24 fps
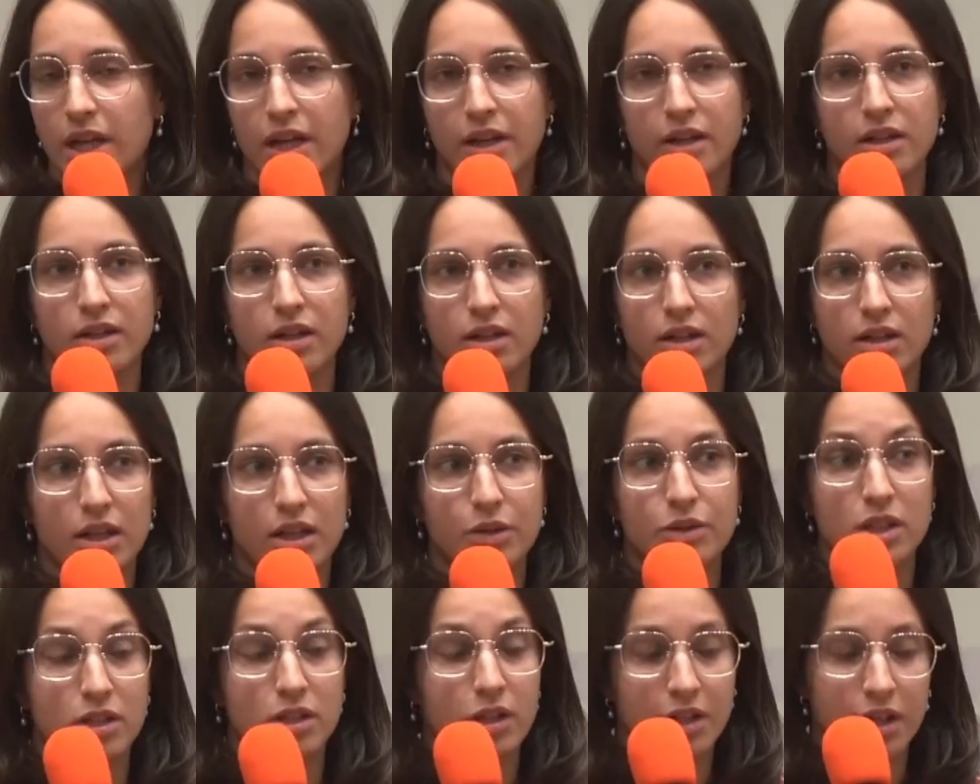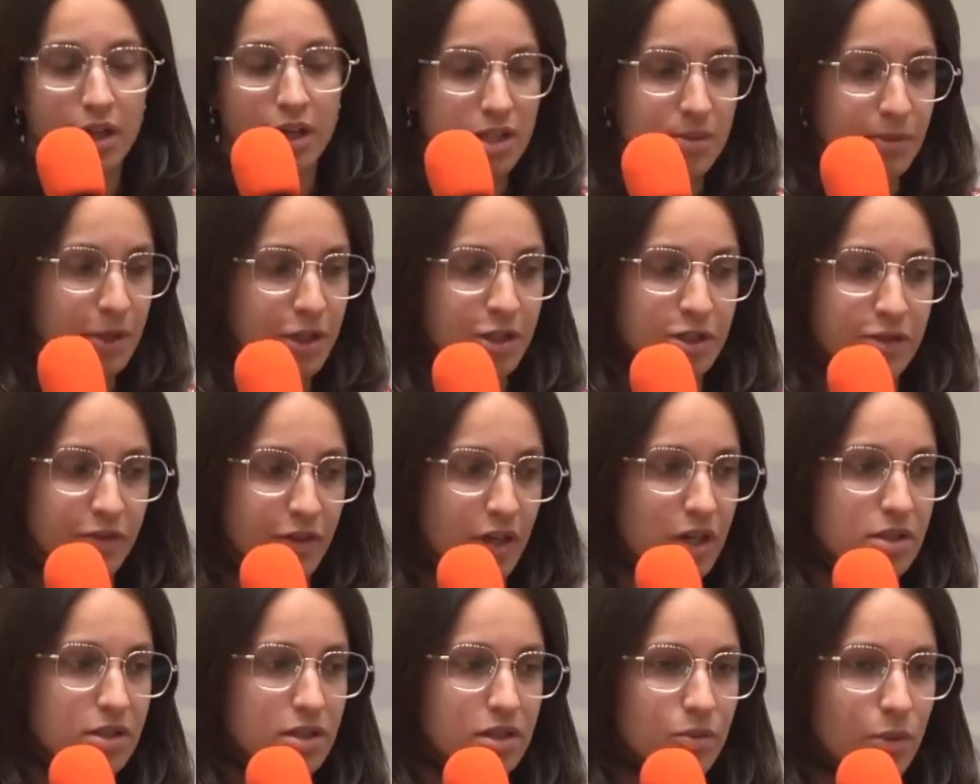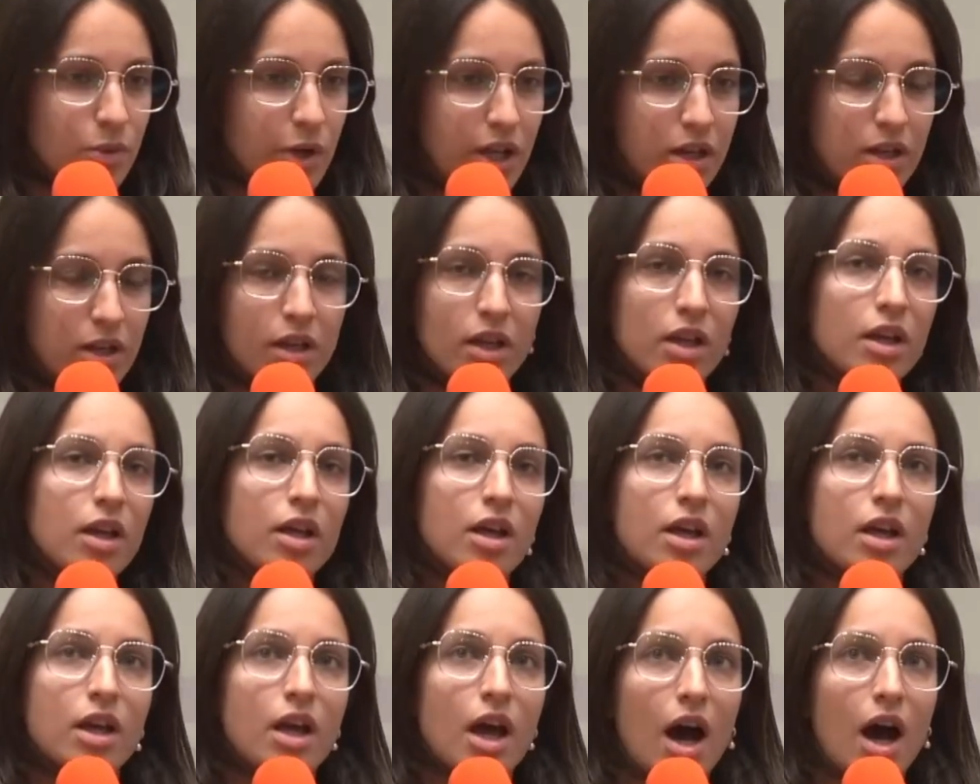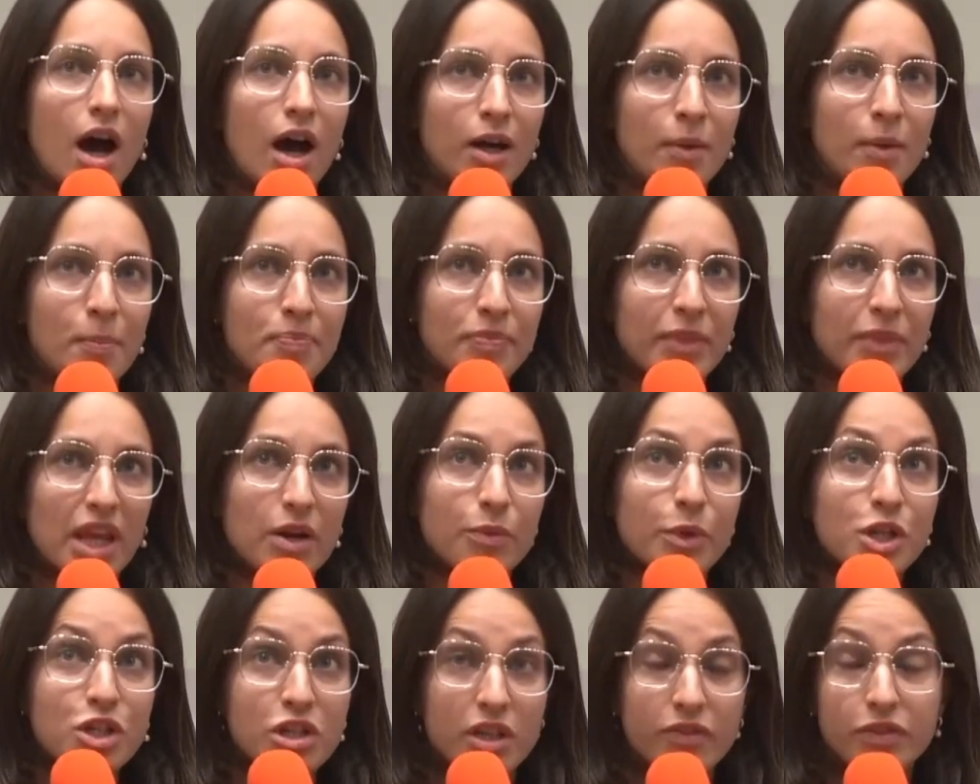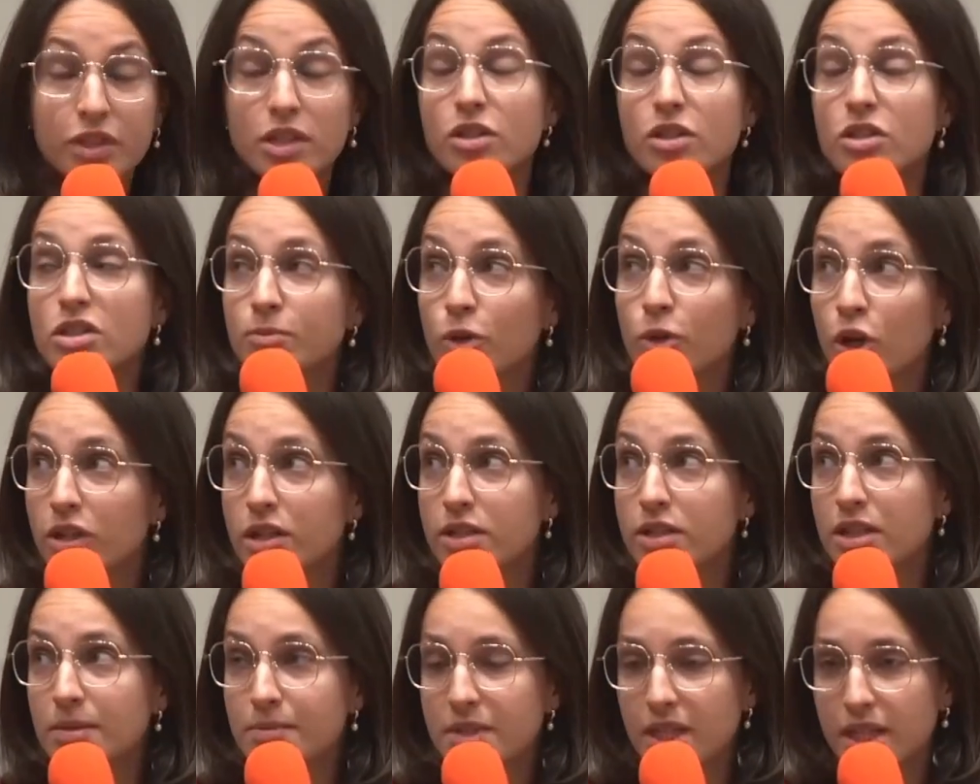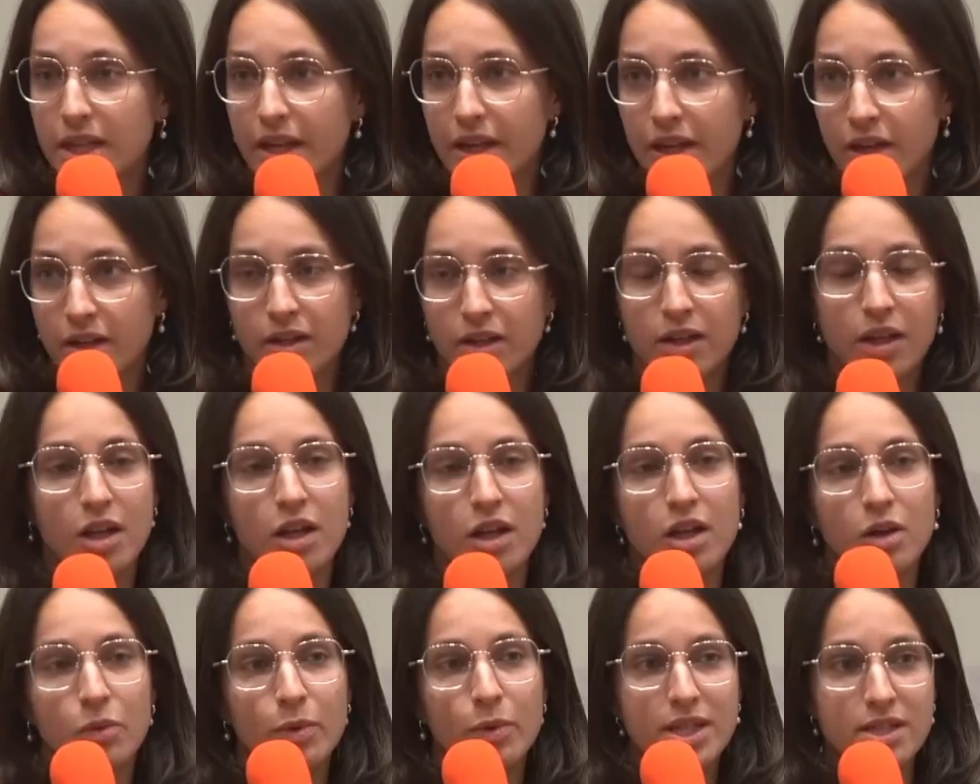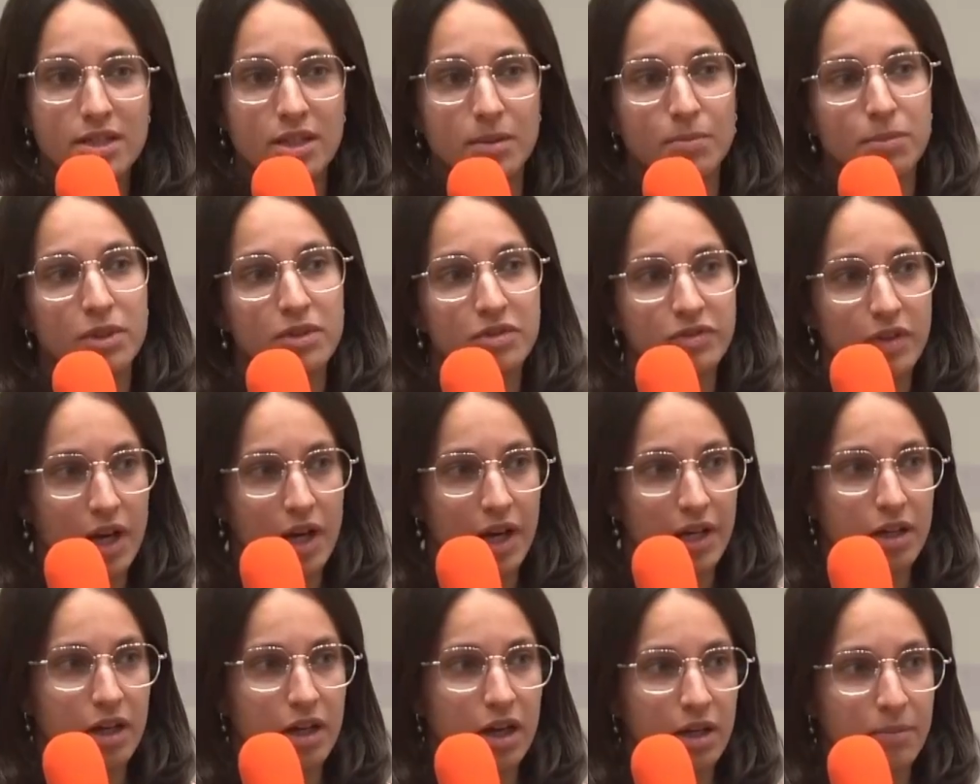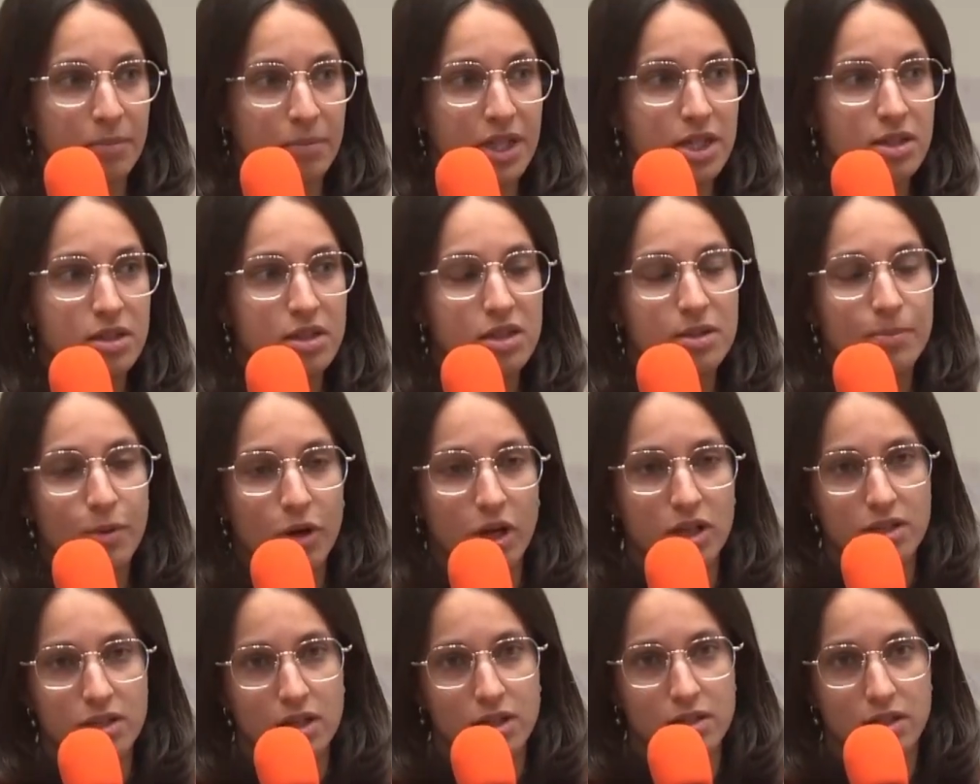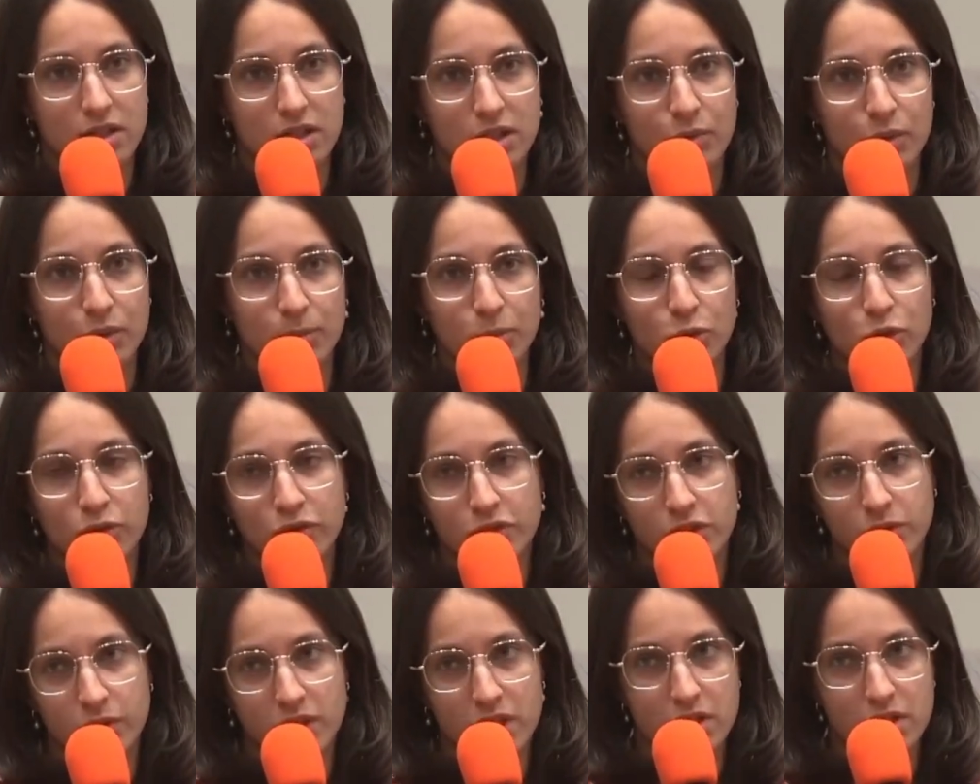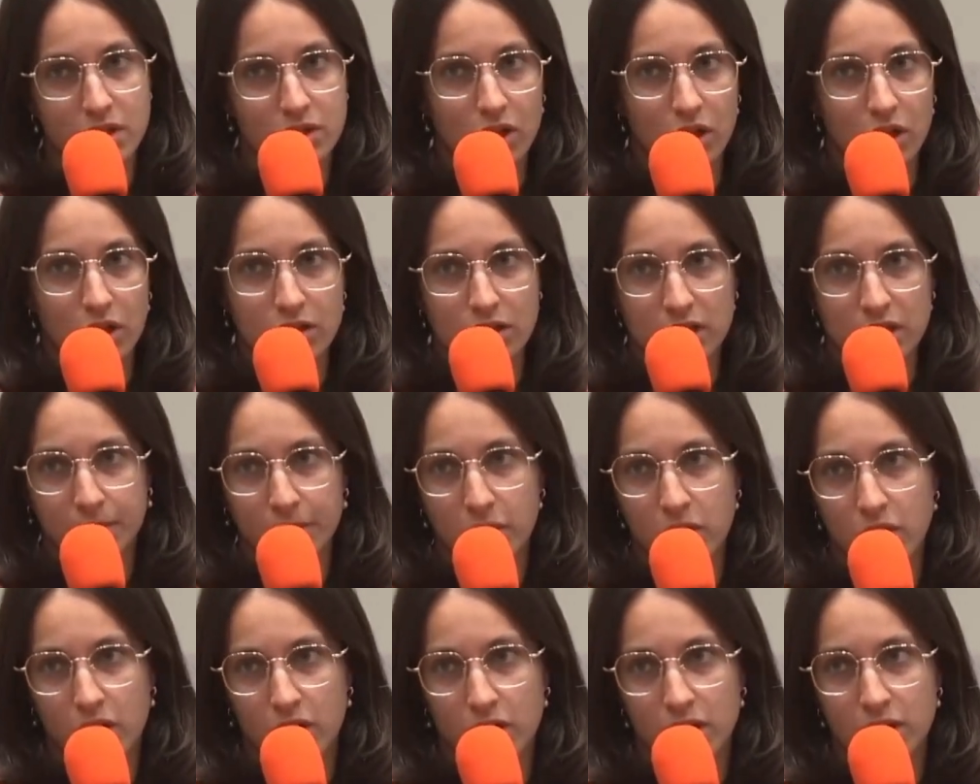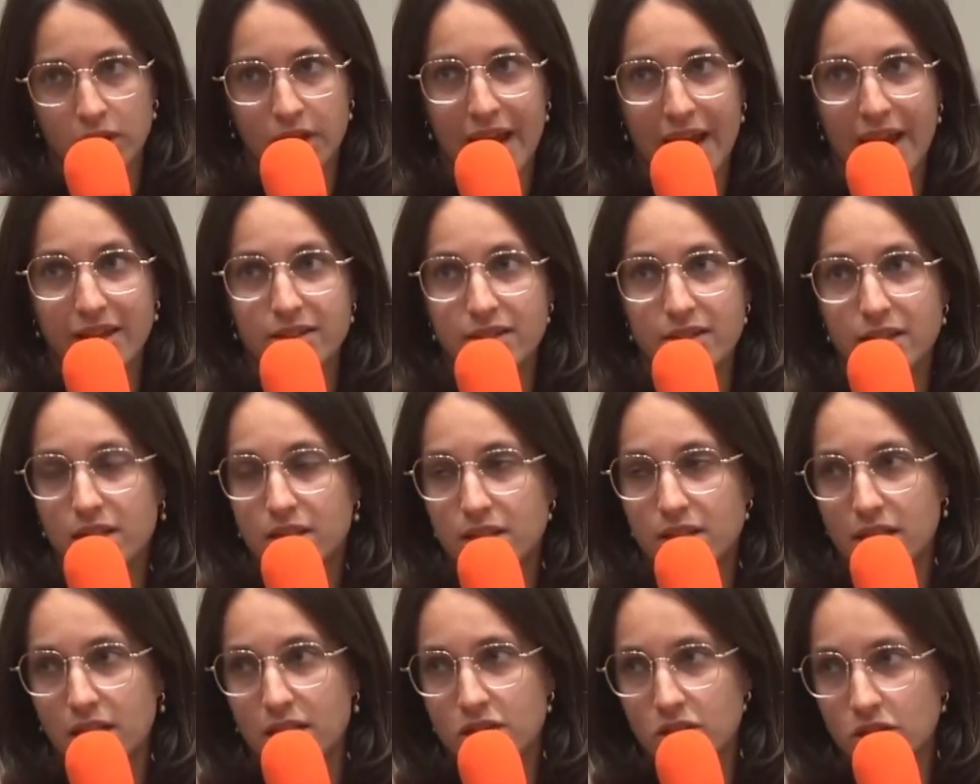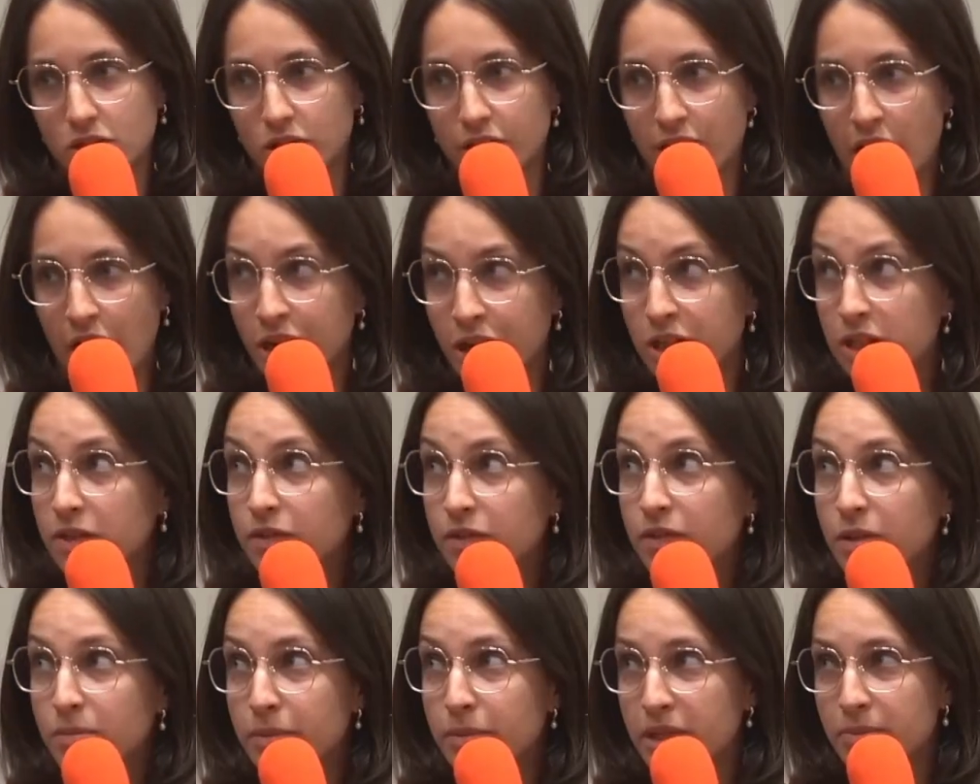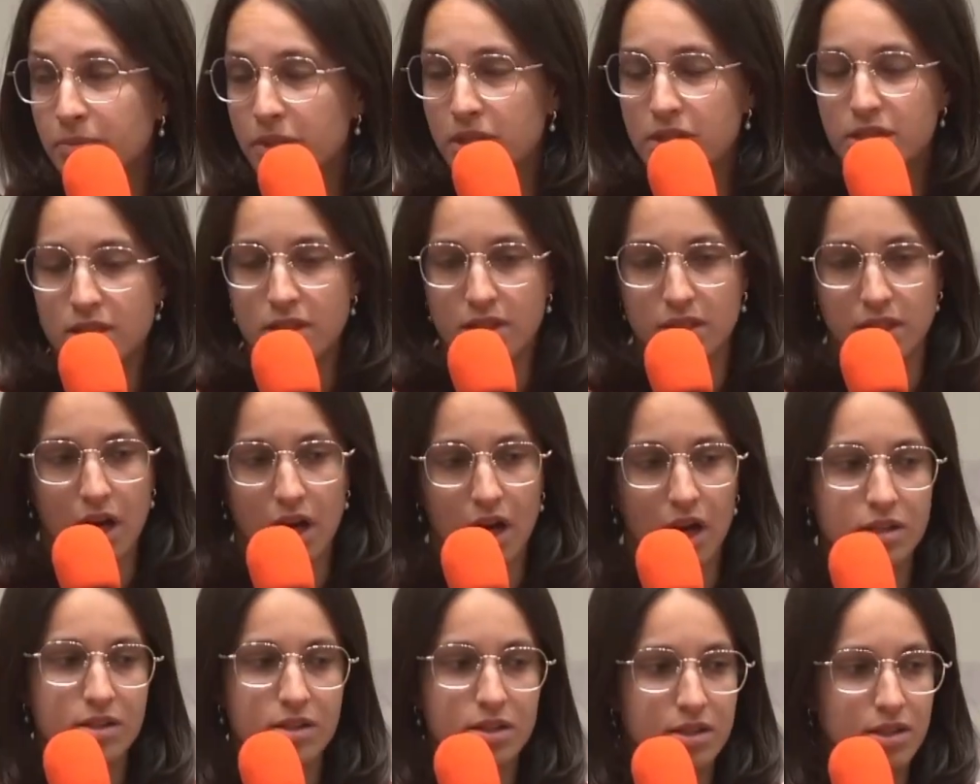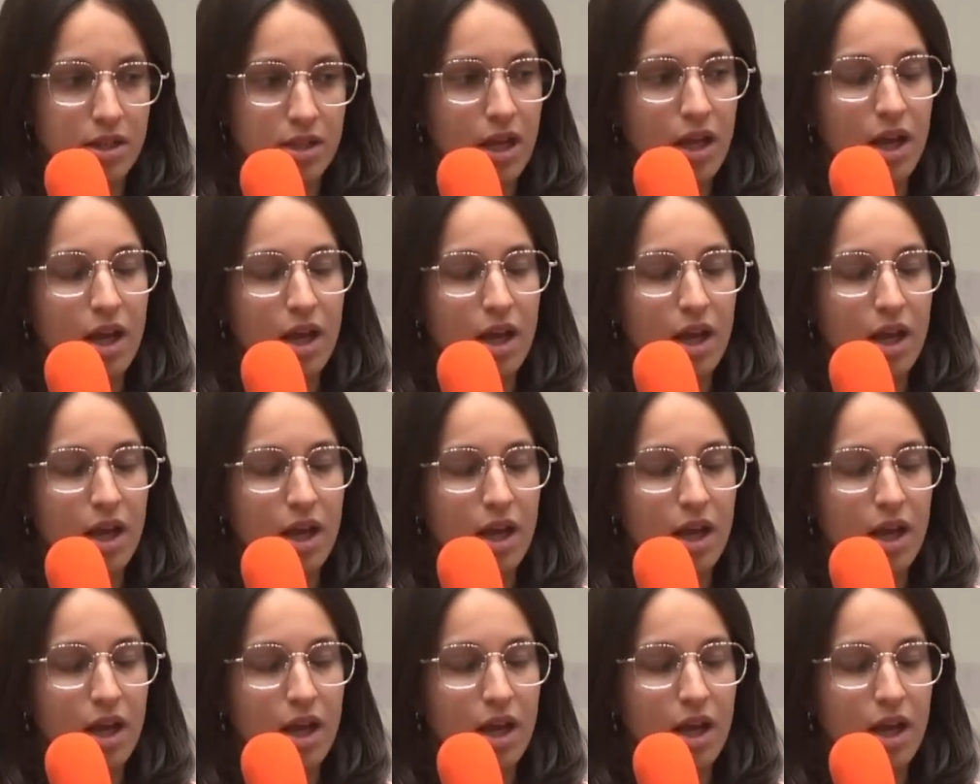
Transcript: and it was a learning experience for us as well. And we shifted to smaller teams again. We simplified our business processes. We moved towards this concept called NCT, so narrative, commitments, and tasks.